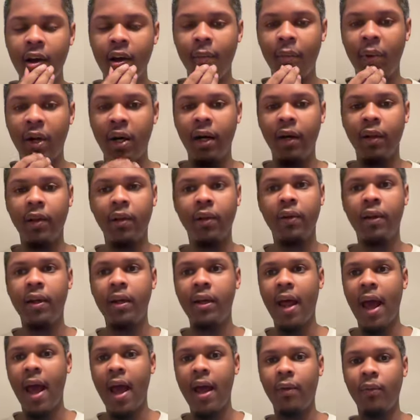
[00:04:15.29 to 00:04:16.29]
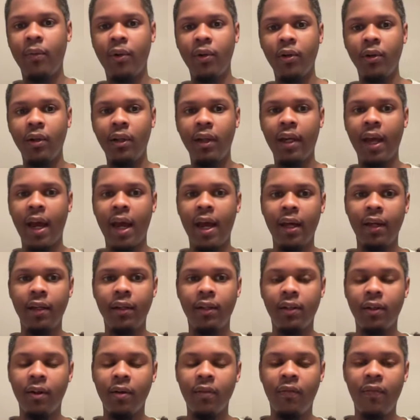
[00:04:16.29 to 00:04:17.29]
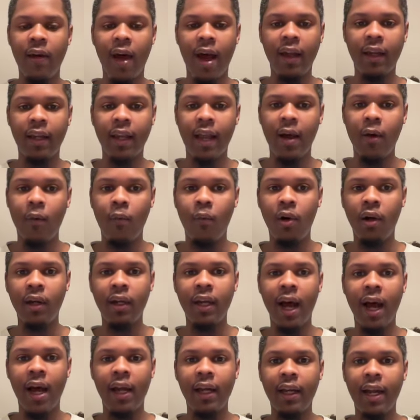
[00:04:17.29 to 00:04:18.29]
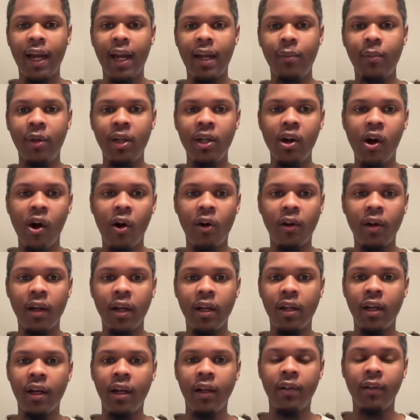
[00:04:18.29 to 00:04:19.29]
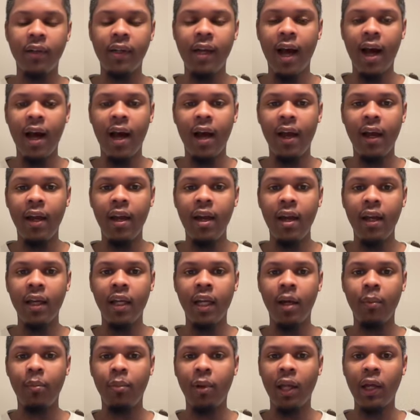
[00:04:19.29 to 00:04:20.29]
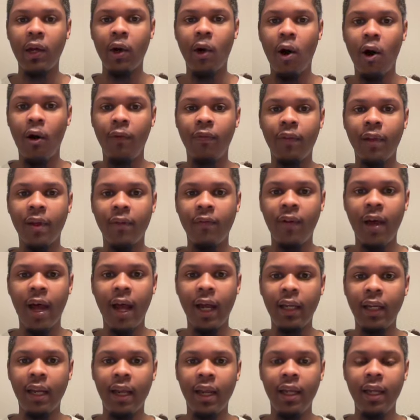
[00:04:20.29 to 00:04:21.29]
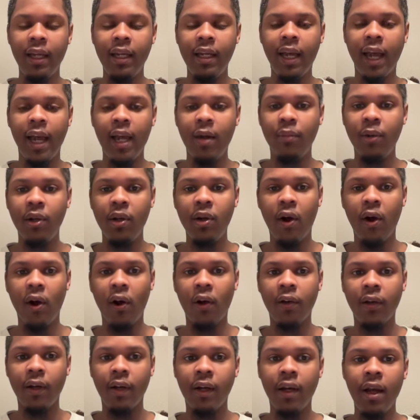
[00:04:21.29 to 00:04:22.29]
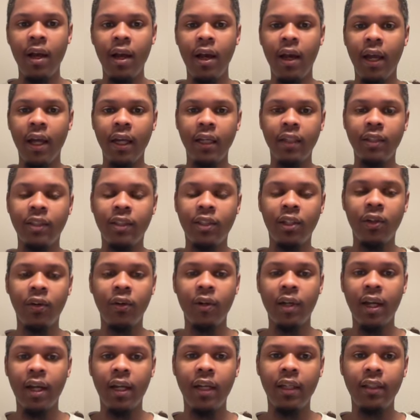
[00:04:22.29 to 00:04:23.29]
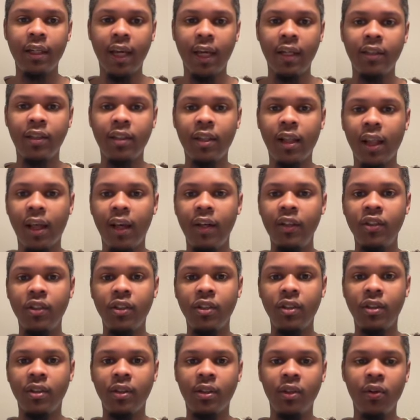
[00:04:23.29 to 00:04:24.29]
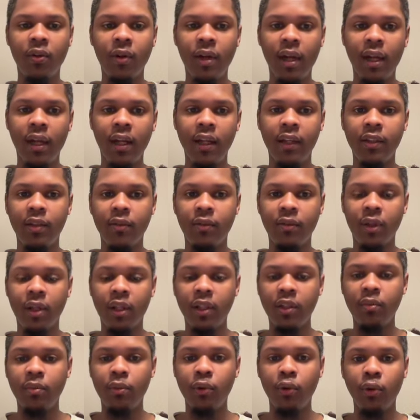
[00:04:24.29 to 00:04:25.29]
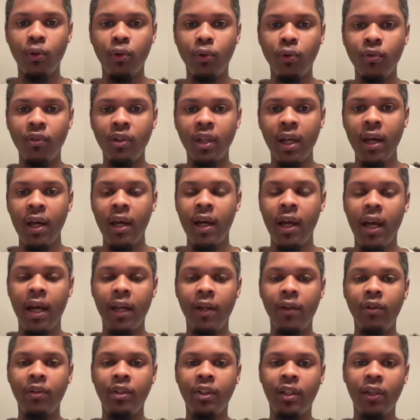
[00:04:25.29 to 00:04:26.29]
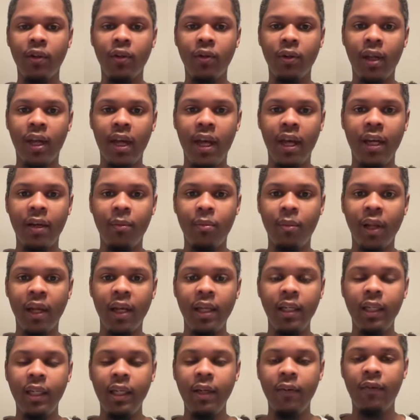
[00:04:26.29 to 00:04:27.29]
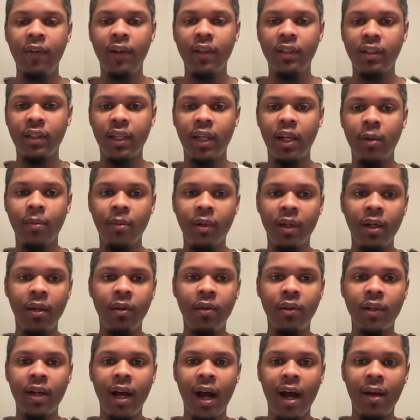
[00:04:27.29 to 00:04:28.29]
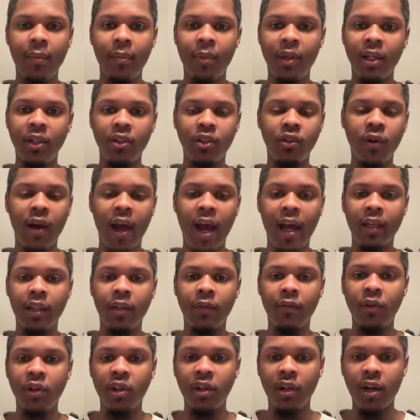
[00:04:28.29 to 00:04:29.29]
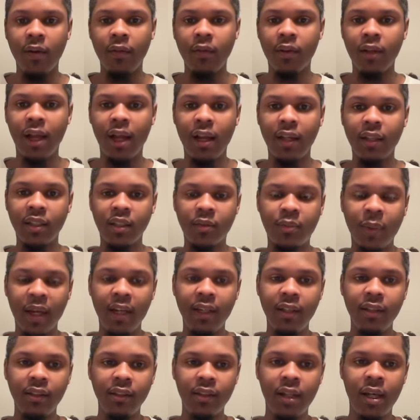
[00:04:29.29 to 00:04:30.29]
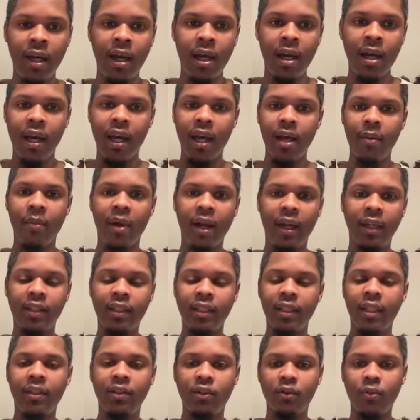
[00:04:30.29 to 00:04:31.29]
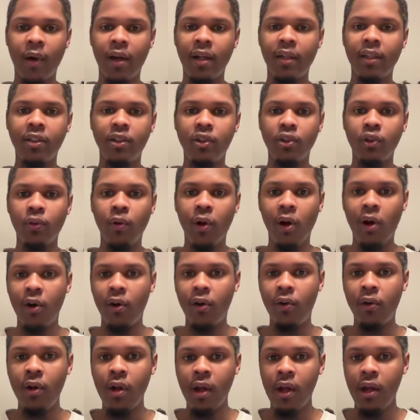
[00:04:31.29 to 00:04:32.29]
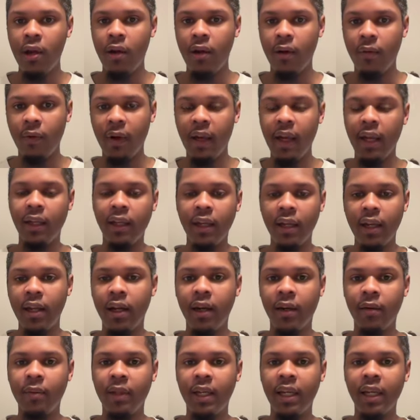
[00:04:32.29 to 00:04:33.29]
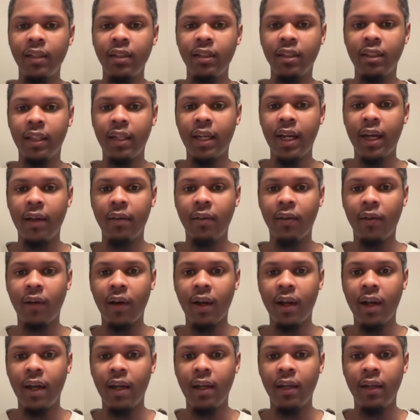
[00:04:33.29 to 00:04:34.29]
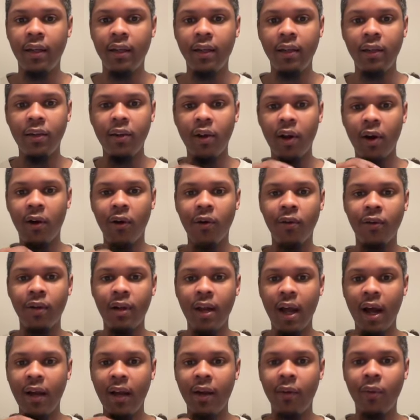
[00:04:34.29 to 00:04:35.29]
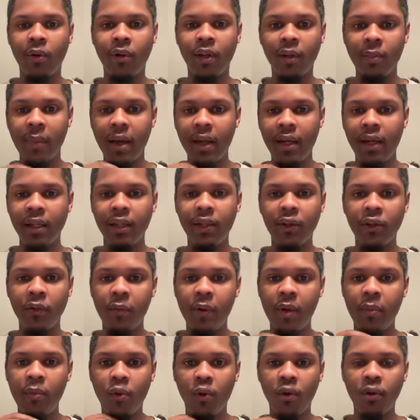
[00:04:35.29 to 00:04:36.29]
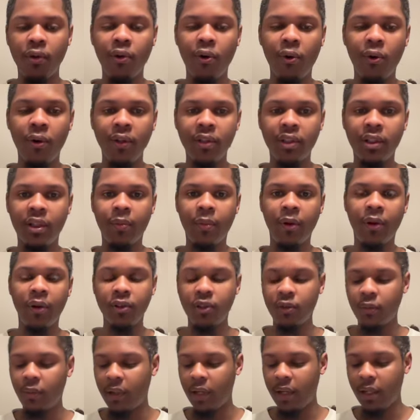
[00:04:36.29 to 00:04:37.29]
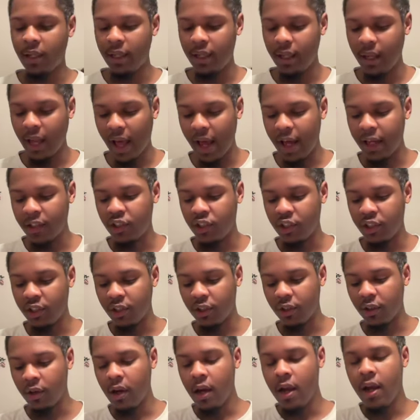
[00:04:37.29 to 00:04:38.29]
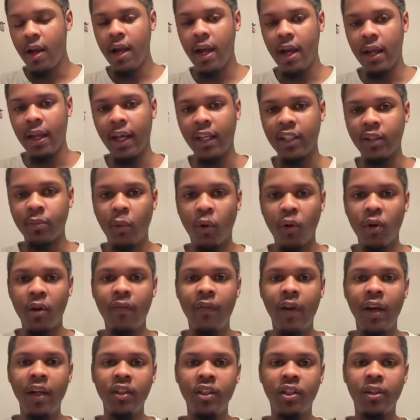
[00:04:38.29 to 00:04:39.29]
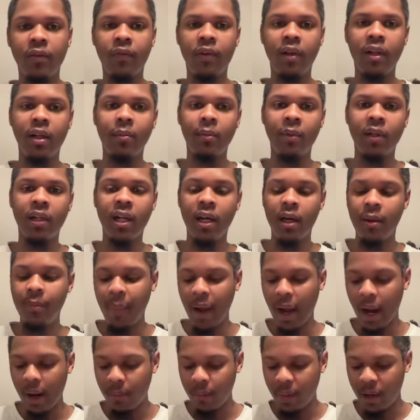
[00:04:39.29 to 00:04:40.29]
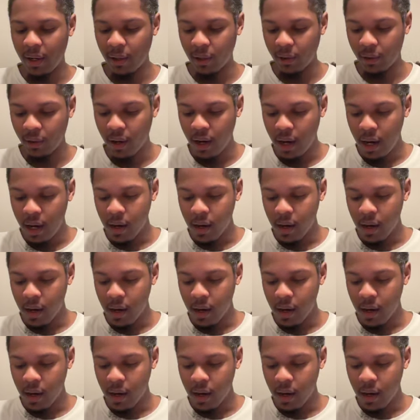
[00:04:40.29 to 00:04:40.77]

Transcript: But other than that, when you look at the fact that one guy can't be guarded and the other guy can play off the fact that he can't be guarded and still get his isolation and still get his his moves and you still can play defense to help the other guy because you actively and cover a lot of space, it makes sense why this duo ended up getting together and you know now they want to make a little bit more noise compared to what they did last year and that's motivation for them to come back better